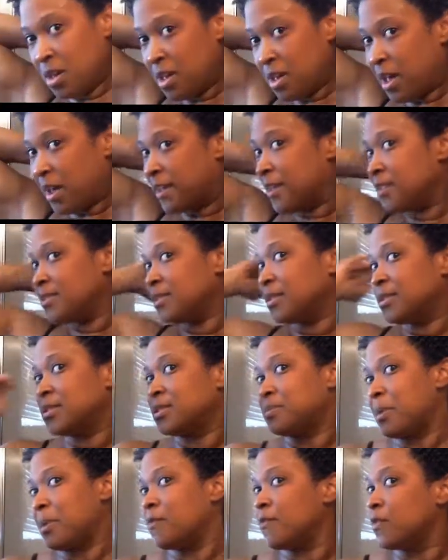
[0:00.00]
I guess this is
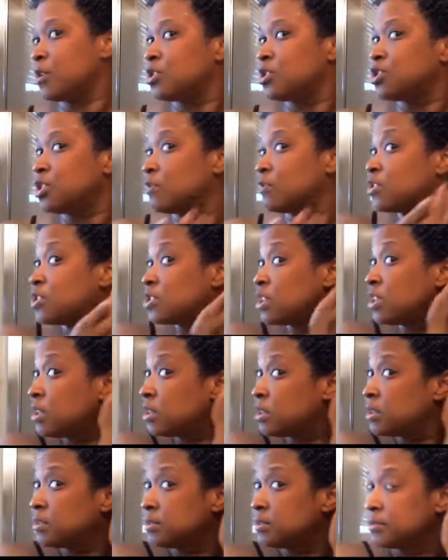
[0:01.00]
my version of
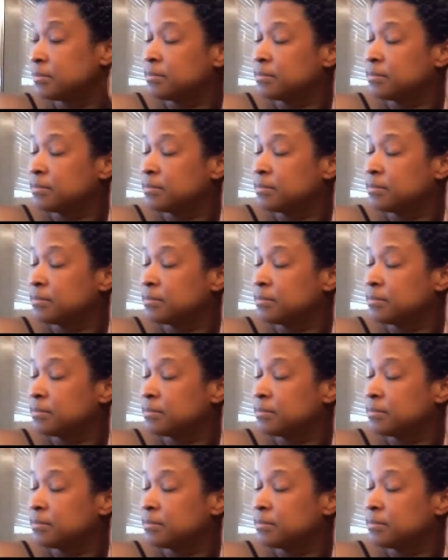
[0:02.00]
shingling,